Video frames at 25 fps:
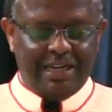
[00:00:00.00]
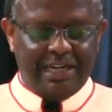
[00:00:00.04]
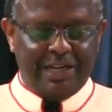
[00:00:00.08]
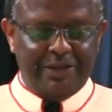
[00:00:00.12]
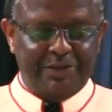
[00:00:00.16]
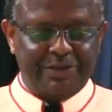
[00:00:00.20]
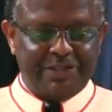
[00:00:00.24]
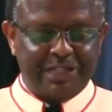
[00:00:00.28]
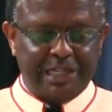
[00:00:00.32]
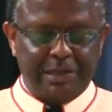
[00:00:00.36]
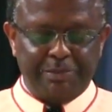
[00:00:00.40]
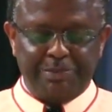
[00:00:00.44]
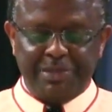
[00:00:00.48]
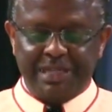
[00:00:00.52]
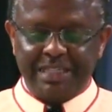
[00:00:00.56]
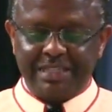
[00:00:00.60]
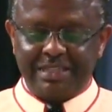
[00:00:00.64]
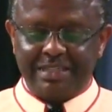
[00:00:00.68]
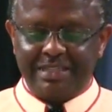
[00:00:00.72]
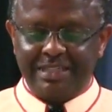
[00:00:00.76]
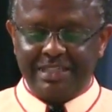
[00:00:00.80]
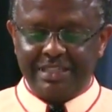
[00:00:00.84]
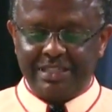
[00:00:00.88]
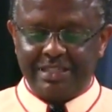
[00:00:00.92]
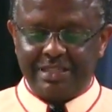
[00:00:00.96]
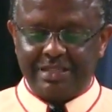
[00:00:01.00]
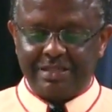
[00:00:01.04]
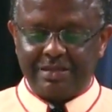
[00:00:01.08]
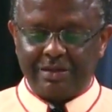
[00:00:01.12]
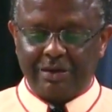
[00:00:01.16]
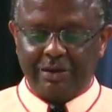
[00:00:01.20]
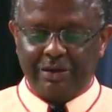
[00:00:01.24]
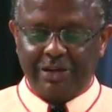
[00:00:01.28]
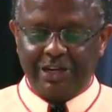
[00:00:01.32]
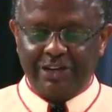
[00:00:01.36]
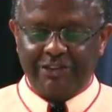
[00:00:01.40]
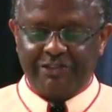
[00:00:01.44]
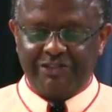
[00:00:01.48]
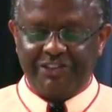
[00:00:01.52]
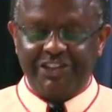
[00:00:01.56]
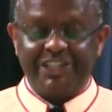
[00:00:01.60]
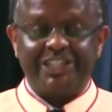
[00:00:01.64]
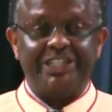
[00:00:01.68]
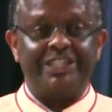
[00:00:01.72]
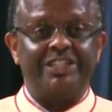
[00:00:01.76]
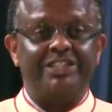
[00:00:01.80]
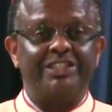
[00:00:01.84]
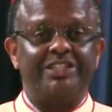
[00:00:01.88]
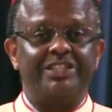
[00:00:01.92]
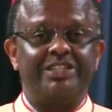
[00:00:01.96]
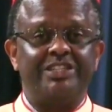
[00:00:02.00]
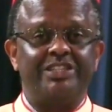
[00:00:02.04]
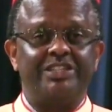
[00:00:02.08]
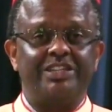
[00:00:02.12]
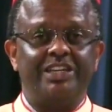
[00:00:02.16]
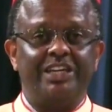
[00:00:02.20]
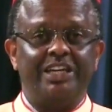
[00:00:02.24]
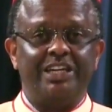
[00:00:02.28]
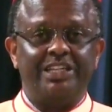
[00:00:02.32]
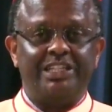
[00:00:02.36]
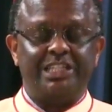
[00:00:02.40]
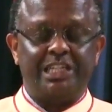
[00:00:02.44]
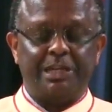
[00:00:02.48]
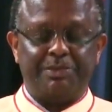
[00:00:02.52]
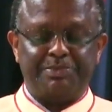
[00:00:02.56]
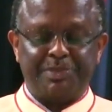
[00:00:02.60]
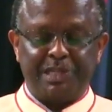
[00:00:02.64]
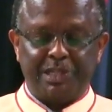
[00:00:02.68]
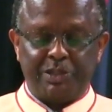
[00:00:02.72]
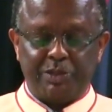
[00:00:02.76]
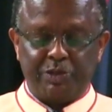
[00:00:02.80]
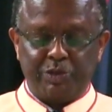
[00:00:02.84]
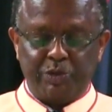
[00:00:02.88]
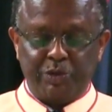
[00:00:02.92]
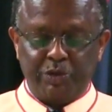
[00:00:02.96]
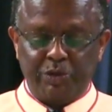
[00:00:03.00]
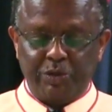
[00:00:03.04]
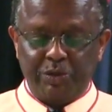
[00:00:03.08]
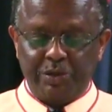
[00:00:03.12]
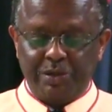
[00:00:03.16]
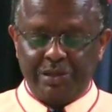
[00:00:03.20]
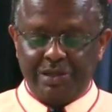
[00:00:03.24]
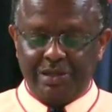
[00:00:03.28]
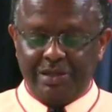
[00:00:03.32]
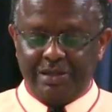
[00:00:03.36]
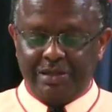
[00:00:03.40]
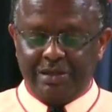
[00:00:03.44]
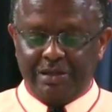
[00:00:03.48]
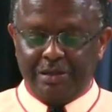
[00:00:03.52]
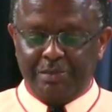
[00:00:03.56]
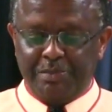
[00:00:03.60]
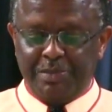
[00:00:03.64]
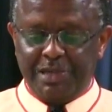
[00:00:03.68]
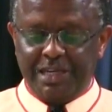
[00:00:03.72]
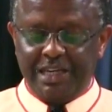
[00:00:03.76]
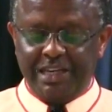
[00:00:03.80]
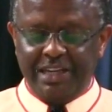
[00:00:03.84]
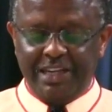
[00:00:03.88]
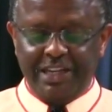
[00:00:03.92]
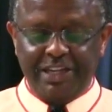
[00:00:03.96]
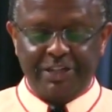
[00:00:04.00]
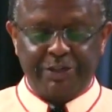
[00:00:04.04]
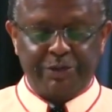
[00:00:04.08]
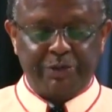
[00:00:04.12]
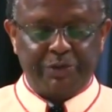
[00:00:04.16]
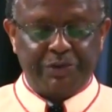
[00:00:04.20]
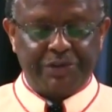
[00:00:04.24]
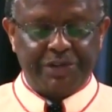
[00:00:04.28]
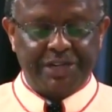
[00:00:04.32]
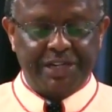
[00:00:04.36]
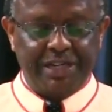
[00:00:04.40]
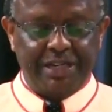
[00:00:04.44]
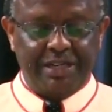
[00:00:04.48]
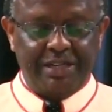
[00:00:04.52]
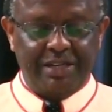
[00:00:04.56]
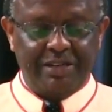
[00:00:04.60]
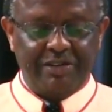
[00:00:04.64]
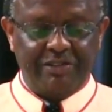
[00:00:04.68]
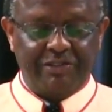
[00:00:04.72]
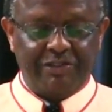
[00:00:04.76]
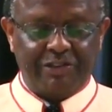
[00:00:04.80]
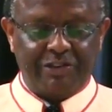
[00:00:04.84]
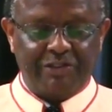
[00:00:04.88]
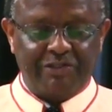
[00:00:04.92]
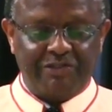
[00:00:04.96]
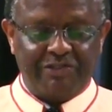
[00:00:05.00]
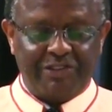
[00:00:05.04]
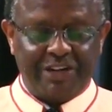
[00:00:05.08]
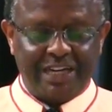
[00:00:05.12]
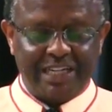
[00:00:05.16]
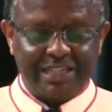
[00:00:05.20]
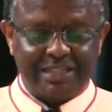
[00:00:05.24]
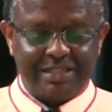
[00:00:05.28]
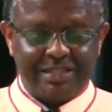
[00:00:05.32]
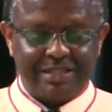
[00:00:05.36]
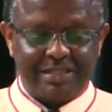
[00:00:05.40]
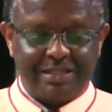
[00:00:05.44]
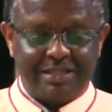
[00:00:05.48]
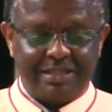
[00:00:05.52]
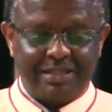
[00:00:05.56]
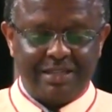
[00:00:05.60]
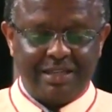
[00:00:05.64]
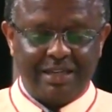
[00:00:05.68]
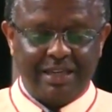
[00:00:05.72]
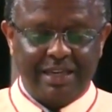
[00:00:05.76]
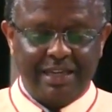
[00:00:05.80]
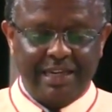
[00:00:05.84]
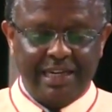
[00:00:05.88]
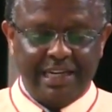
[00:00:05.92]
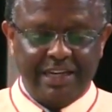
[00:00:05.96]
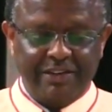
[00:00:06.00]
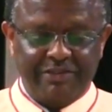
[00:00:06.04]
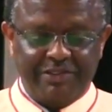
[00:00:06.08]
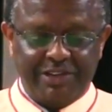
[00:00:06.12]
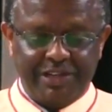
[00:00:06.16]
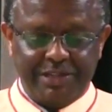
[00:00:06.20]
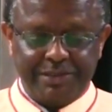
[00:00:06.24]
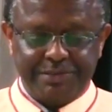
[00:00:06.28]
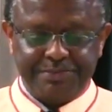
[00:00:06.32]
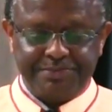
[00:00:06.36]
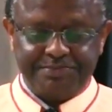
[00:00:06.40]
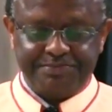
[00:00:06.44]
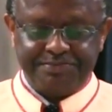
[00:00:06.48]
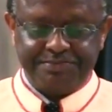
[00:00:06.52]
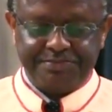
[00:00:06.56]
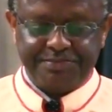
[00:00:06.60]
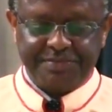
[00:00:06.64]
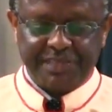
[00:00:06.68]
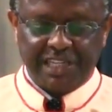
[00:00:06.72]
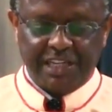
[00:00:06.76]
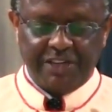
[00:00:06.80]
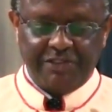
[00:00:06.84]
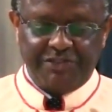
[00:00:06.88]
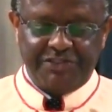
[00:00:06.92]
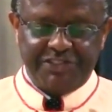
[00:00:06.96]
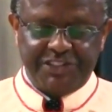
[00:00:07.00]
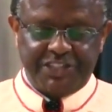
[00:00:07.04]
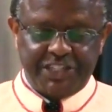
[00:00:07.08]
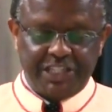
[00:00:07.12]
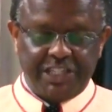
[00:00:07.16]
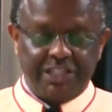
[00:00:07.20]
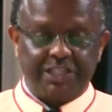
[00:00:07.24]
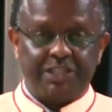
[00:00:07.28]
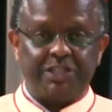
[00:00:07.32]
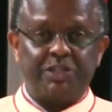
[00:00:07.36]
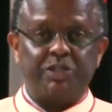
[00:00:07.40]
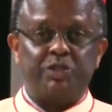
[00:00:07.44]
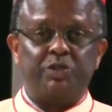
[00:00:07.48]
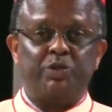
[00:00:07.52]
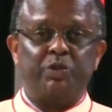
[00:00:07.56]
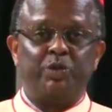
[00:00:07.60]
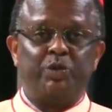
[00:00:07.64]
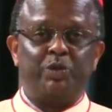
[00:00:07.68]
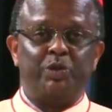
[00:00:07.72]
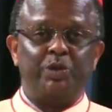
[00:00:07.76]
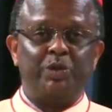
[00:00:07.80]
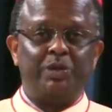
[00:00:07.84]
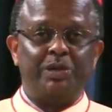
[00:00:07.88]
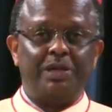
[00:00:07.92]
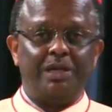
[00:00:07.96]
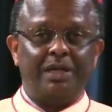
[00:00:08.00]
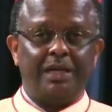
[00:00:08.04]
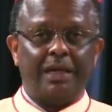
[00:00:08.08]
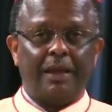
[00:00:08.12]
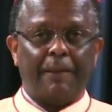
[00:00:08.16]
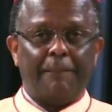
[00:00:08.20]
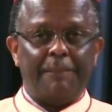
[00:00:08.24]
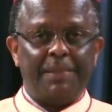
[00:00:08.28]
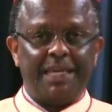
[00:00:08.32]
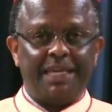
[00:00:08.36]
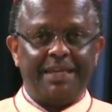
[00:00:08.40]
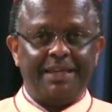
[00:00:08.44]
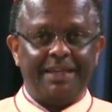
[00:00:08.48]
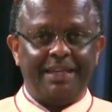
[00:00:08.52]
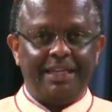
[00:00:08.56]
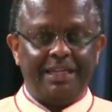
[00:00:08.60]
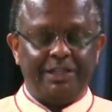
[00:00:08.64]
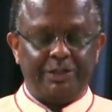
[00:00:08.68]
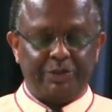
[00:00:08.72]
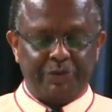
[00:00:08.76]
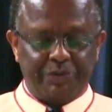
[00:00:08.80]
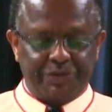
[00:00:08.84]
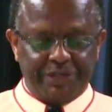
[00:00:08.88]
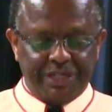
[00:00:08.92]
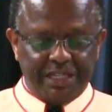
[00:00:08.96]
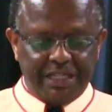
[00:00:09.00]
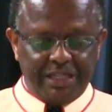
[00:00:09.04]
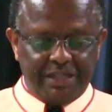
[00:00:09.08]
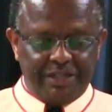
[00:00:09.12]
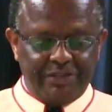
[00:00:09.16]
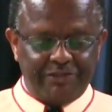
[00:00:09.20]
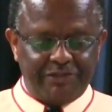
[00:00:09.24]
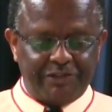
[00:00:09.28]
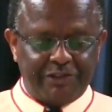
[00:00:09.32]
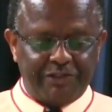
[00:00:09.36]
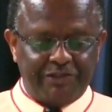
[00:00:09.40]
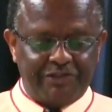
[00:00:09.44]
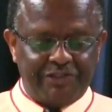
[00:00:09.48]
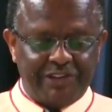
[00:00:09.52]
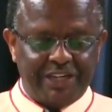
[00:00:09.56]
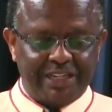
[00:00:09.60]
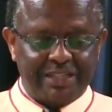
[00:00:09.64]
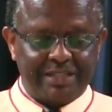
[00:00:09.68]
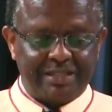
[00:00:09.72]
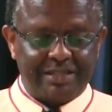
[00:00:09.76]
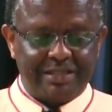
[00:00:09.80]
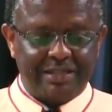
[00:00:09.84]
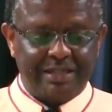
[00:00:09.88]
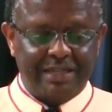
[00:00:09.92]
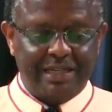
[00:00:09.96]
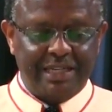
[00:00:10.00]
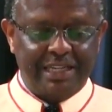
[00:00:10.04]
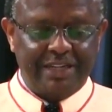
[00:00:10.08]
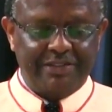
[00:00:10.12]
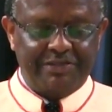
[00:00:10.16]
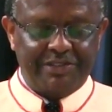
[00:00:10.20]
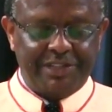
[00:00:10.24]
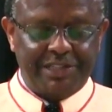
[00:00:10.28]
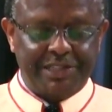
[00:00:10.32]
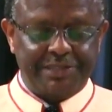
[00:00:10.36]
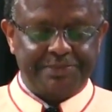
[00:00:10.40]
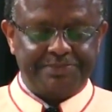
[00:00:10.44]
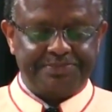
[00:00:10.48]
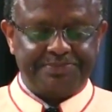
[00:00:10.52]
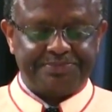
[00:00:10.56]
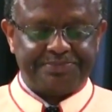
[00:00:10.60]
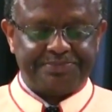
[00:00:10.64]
And we shall base this on Ephesians chapter 2, beginning to read from verse 11. Ephesians 2, beginning to read from verse 11.